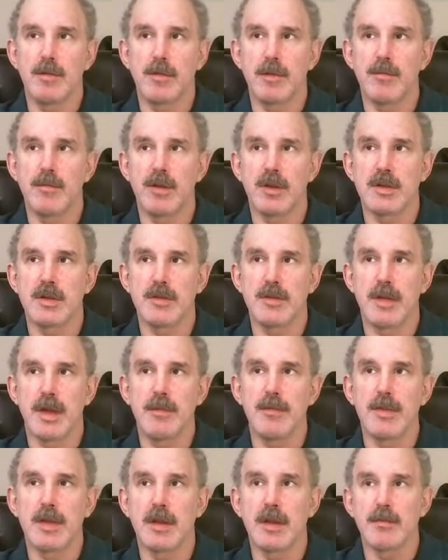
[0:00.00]
compulsive
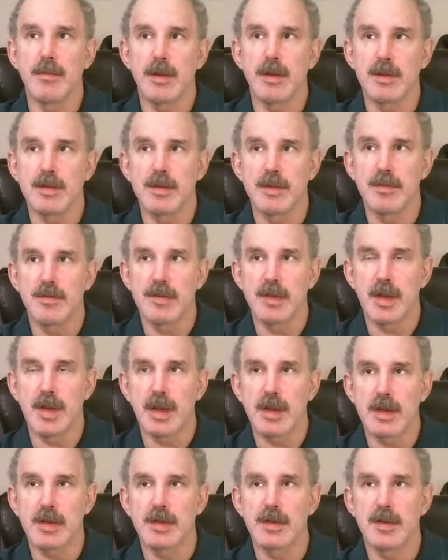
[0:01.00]
gambling, compulsive
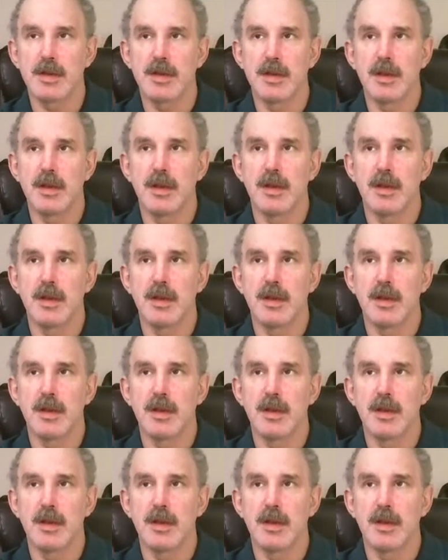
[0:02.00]
sex,